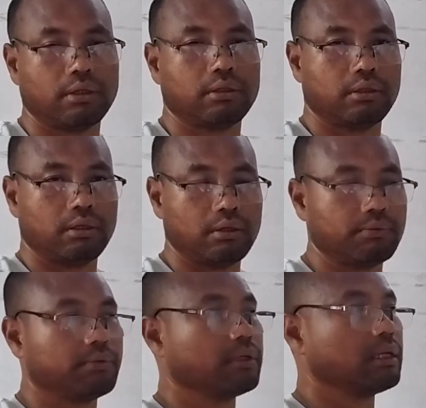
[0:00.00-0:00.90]

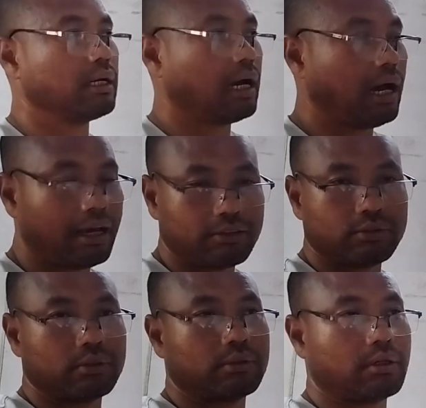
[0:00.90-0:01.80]
different
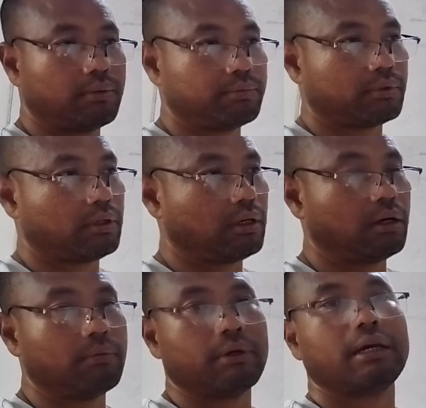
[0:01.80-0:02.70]
isotopes
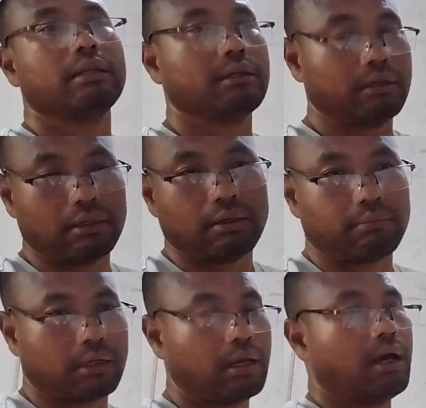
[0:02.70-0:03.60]
of an element